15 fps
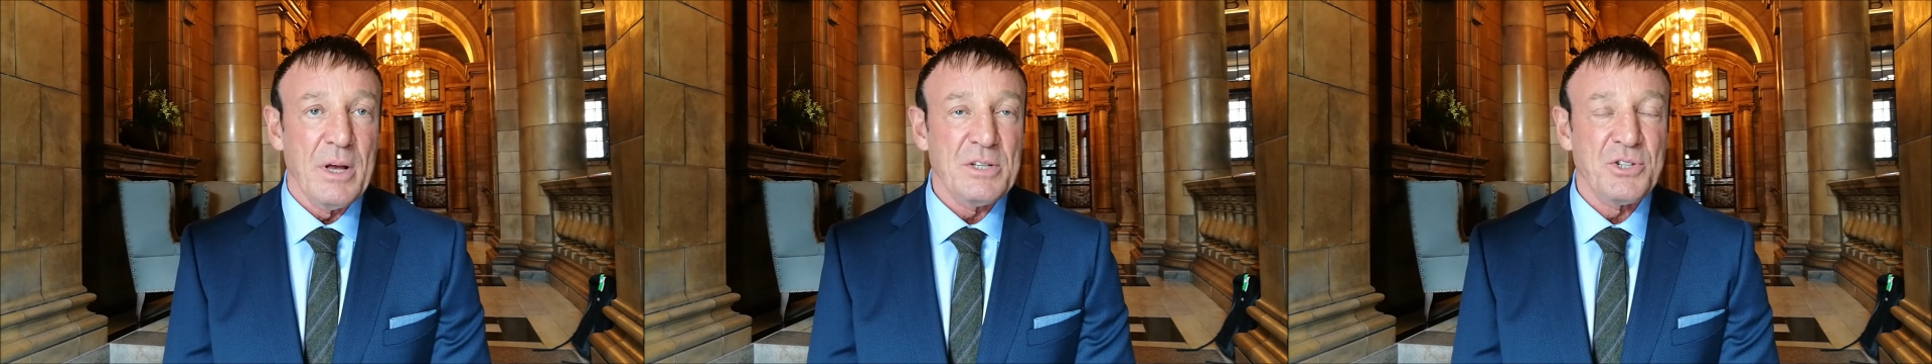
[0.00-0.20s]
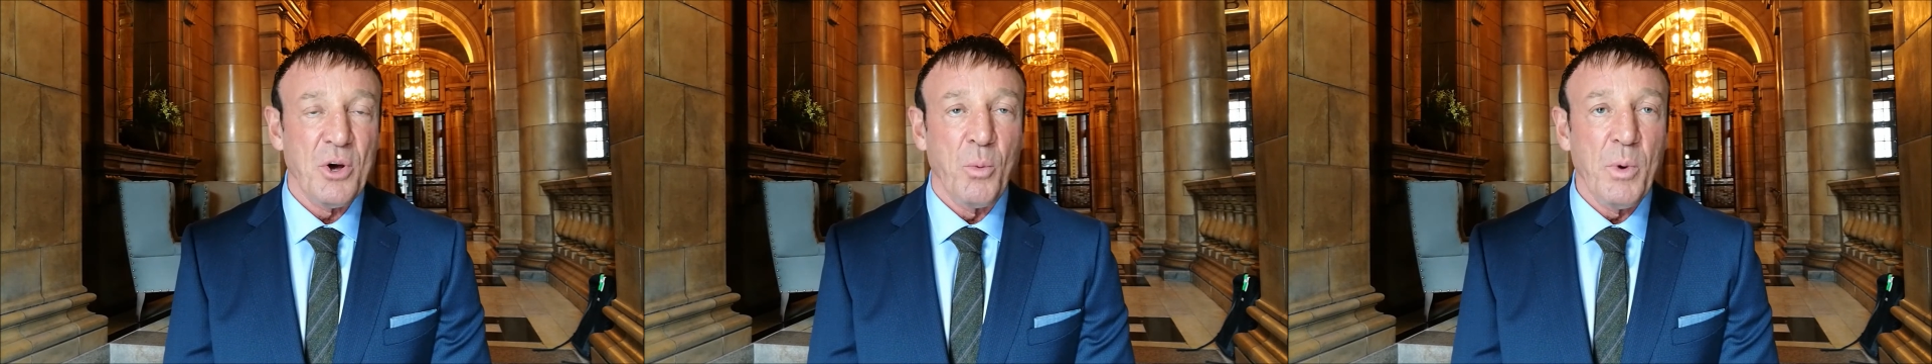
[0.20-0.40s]

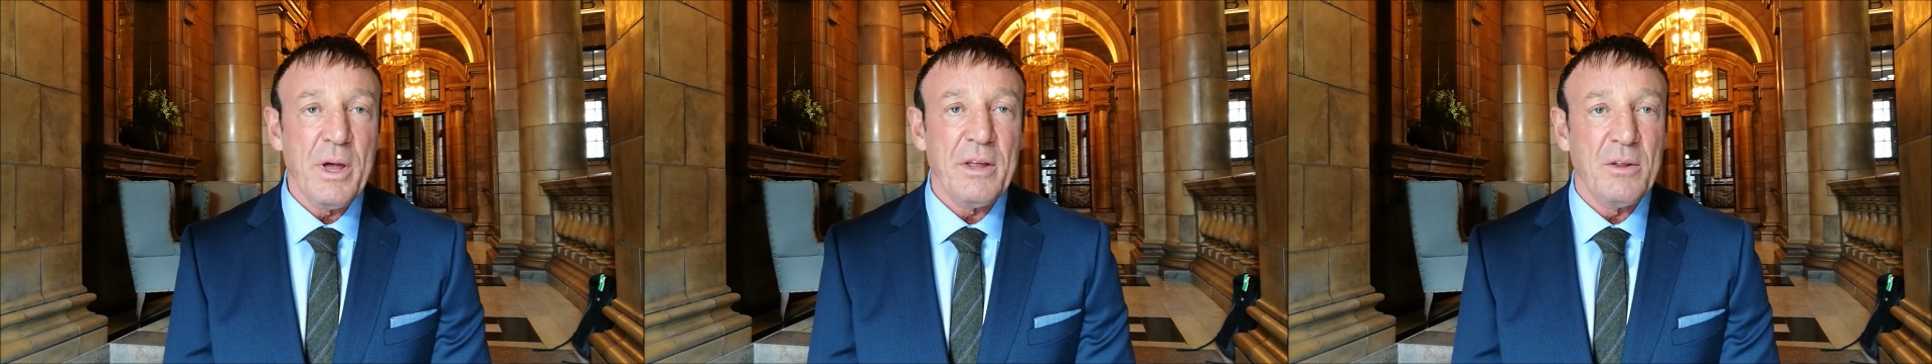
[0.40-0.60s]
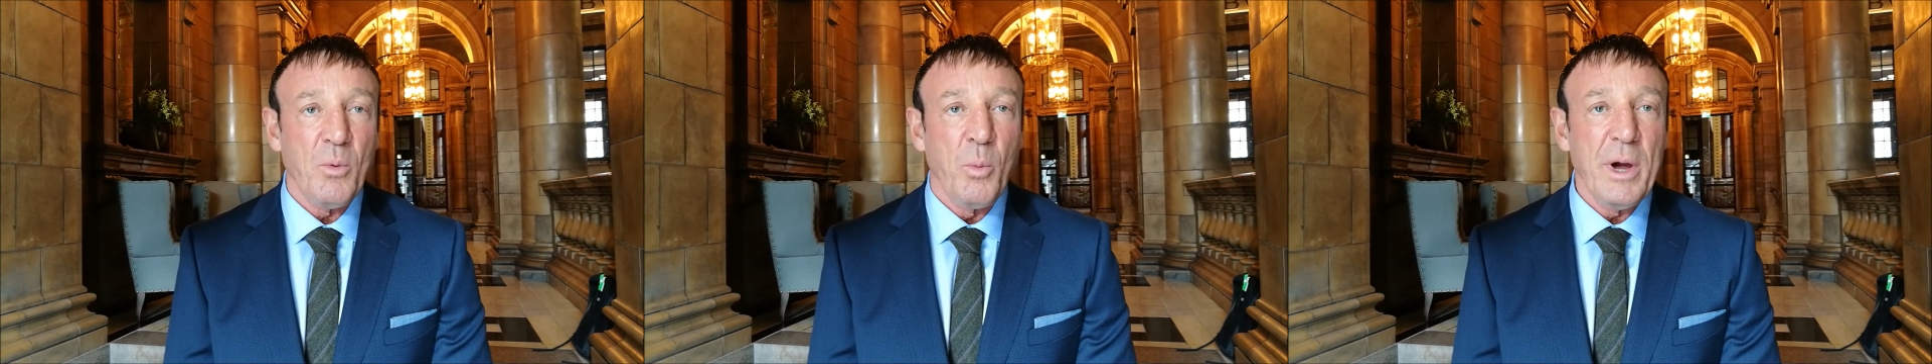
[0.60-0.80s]
So
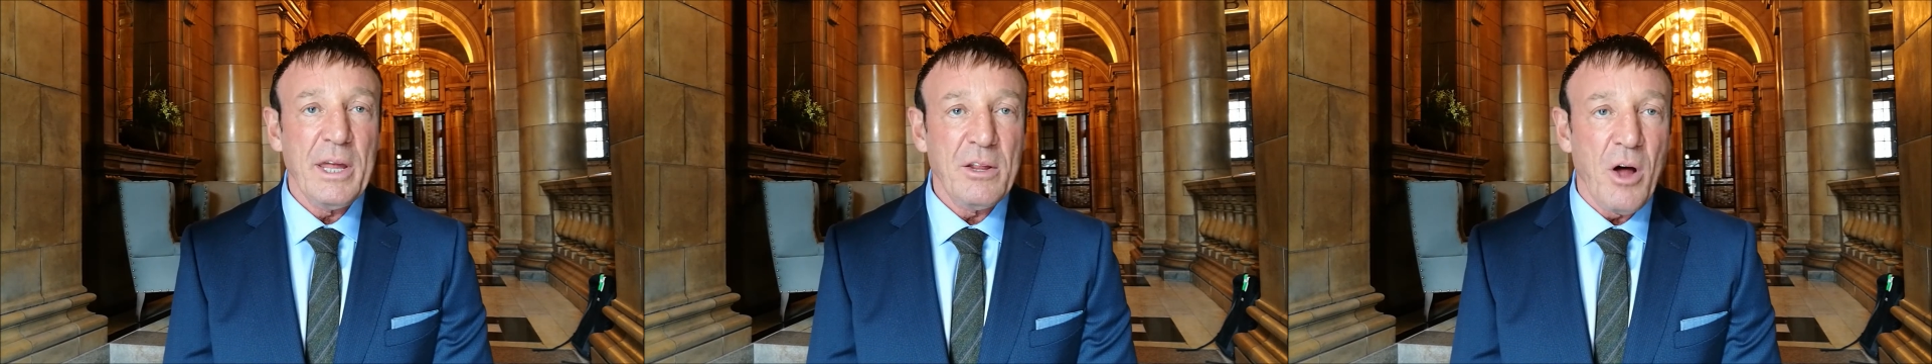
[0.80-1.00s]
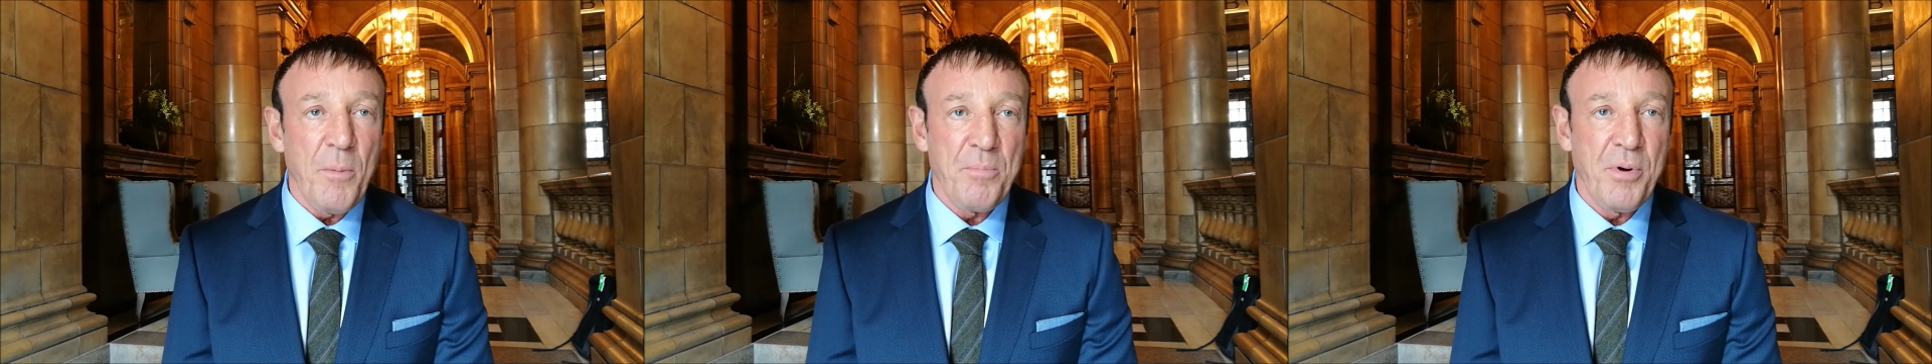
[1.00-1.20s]
we're
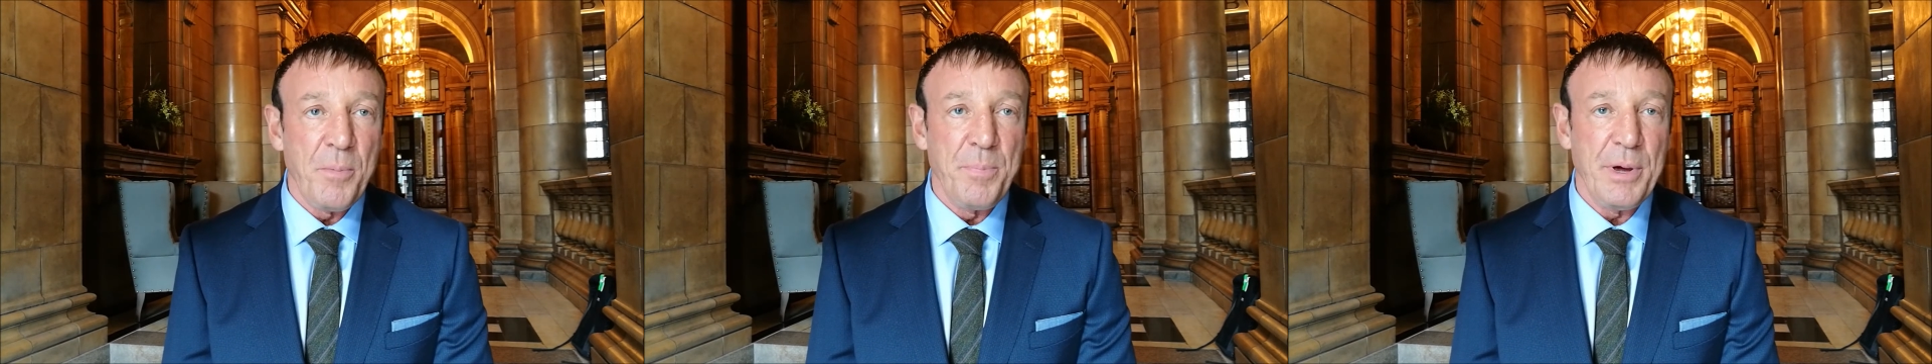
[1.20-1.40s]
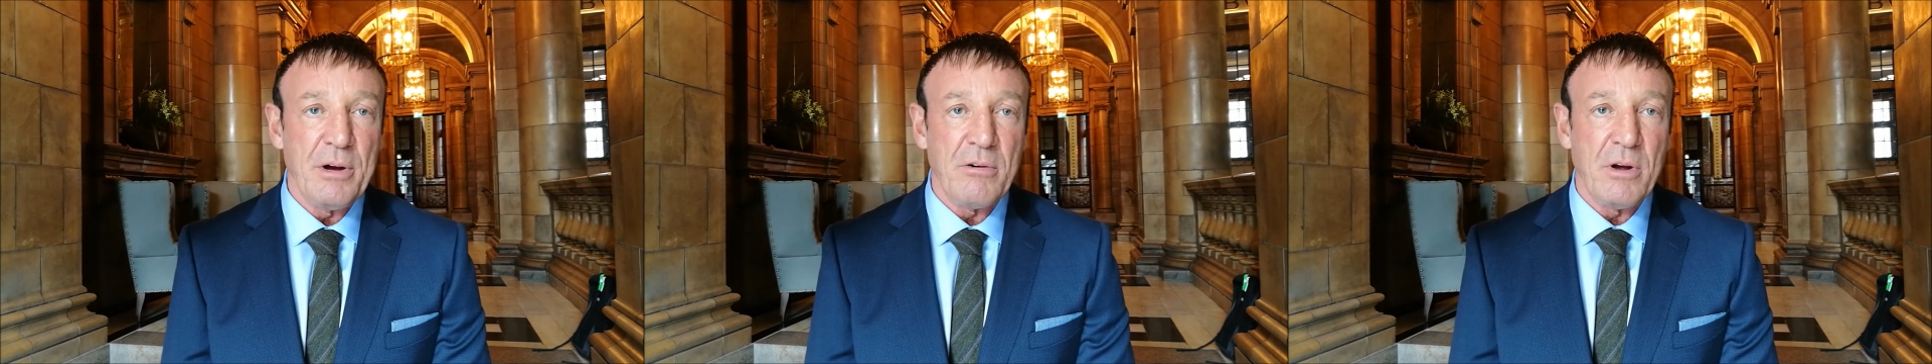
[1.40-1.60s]
not
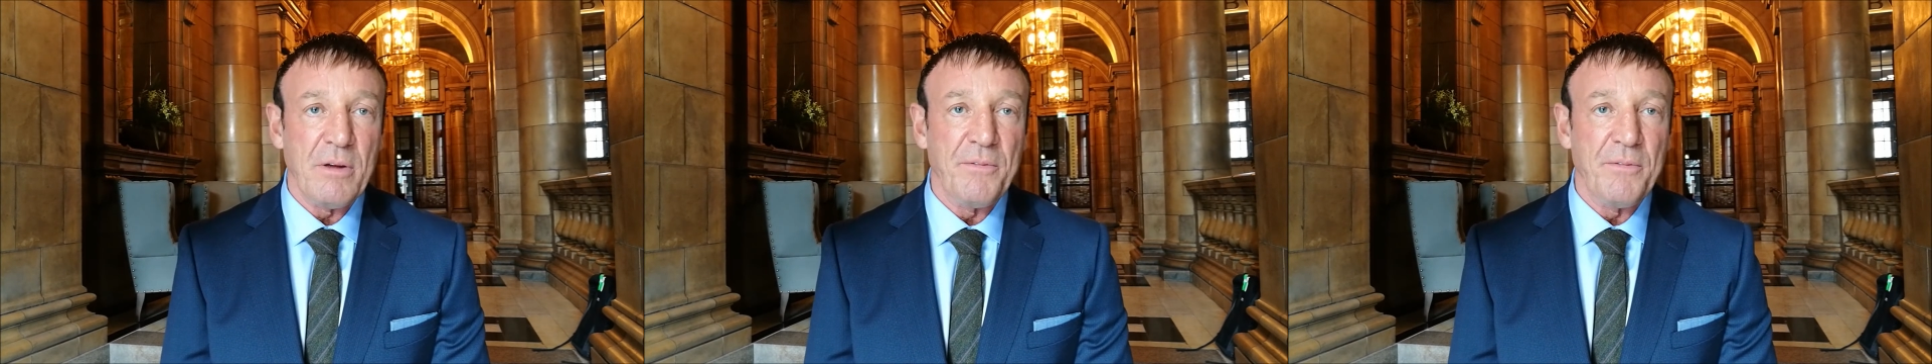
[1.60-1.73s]
preparing